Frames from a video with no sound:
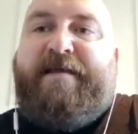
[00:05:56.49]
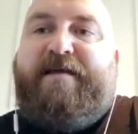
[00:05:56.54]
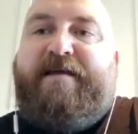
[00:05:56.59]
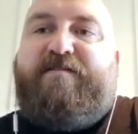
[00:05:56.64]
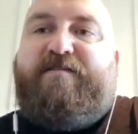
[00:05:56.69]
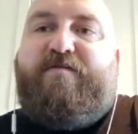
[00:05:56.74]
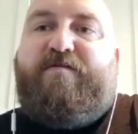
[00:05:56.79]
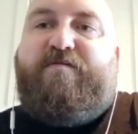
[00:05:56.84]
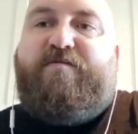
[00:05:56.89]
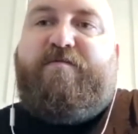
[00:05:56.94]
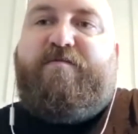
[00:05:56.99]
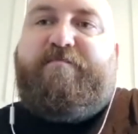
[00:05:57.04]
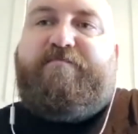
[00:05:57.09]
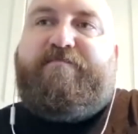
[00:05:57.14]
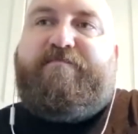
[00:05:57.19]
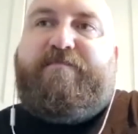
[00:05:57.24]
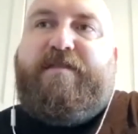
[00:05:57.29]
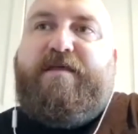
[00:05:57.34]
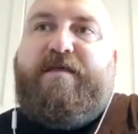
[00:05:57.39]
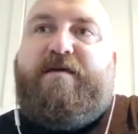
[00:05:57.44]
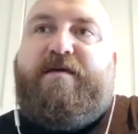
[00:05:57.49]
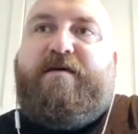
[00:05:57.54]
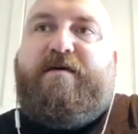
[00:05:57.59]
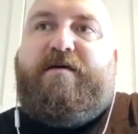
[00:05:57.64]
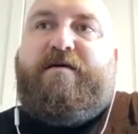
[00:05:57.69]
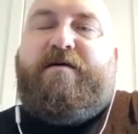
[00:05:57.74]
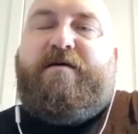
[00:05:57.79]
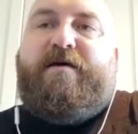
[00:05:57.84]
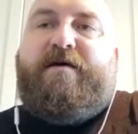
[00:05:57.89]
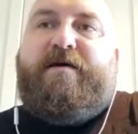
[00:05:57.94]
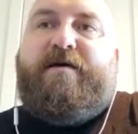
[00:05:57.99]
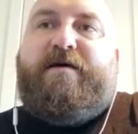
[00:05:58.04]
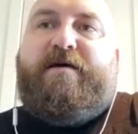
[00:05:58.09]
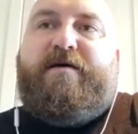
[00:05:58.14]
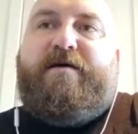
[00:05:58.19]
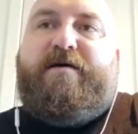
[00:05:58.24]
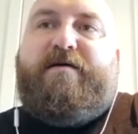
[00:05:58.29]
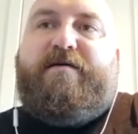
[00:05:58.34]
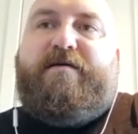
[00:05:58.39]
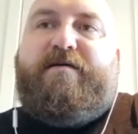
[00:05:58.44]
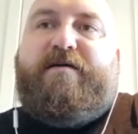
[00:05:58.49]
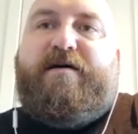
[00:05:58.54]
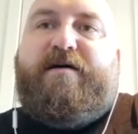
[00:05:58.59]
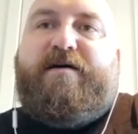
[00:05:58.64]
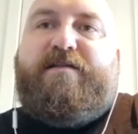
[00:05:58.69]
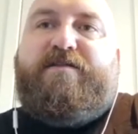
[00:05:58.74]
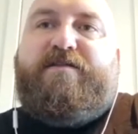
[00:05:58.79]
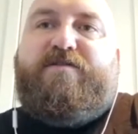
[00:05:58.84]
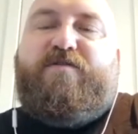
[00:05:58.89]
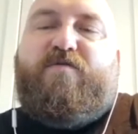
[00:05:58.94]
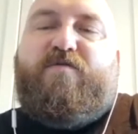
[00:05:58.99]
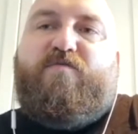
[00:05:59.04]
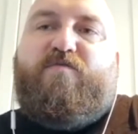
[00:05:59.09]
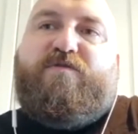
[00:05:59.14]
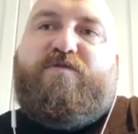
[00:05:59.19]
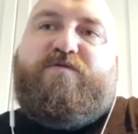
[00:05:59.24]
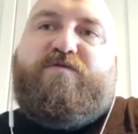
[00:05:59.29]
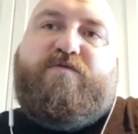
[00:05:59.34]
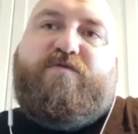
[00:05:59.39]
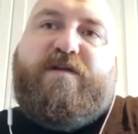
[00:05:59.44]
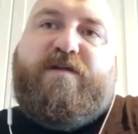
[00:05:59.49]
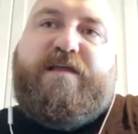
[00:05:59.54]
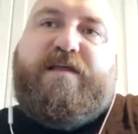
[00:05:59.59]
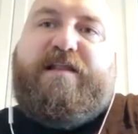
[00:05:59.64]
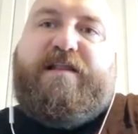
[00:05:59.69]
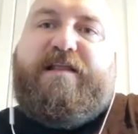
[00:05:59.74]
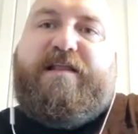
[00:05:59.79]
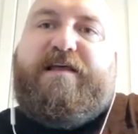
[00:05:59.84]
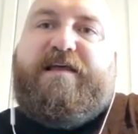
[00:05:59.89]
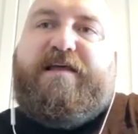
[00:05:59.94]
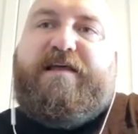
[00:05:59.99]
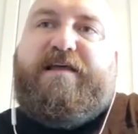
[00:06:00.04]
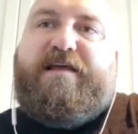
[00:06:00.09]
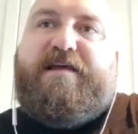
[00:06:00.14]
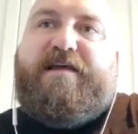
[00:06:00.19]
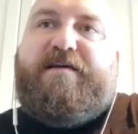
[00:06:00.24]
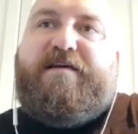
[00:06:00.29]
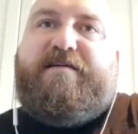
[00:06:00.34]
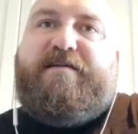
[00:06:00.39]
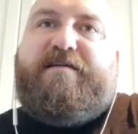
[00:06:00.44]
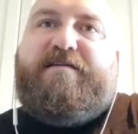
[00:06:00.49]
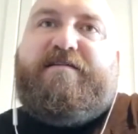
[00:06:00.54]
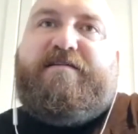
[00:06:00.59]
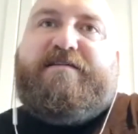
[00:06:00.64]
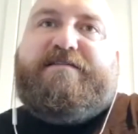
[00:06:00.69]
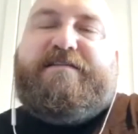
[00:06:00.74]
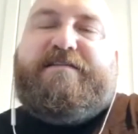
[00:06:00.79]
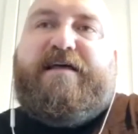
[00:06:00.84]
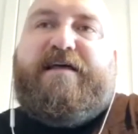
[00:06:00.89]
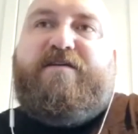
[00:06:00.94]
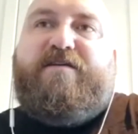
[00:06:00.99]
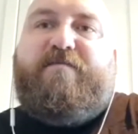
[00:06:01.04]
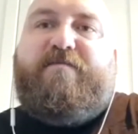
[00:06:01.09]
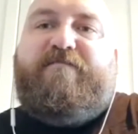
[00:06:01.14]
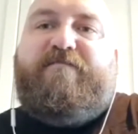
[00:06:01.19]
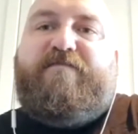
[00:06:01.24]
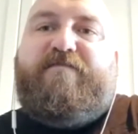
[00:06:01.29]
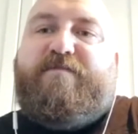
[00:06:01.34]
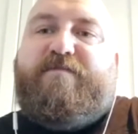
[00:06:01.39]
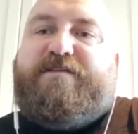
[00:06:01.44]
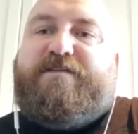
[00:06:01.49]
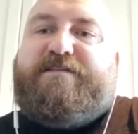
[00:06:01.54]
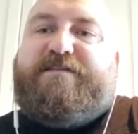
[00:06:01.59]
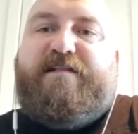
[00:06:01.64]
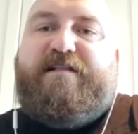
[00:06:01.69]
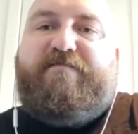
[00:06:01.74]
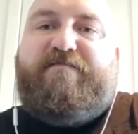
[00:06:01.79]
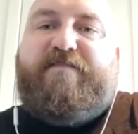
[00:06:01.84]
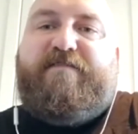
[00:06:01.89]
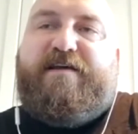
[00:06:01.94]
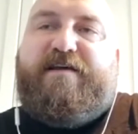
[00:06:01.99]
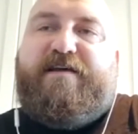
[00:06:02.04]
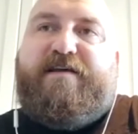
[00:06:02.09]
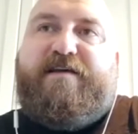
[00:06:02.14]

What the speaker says: So I don't really stand up for myself, and I